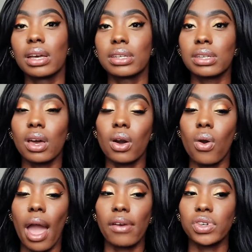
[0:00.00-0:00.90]

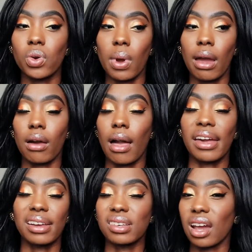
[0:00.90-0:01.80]
So after a while,
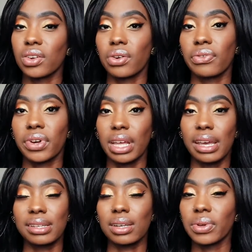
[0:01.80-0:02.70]
I got tired of doing
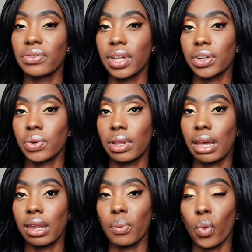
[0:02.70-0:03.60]
freelance. Didn't really feel like doing
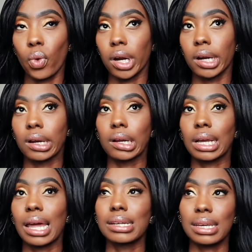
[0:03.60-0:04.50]
that anymore.
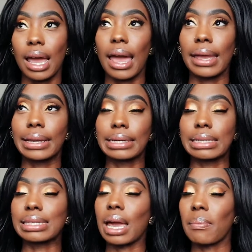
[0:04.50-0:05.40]
Kind of took a
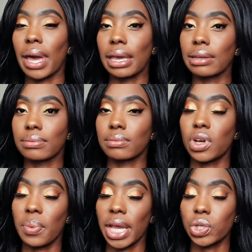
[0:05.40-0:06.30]
hiatus. I might
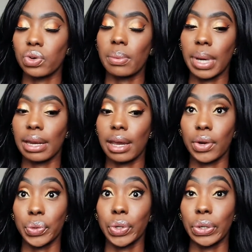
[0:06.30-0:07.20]
go back to it, might
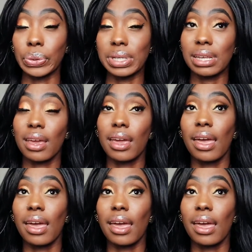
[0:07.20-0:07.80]
not, who knows.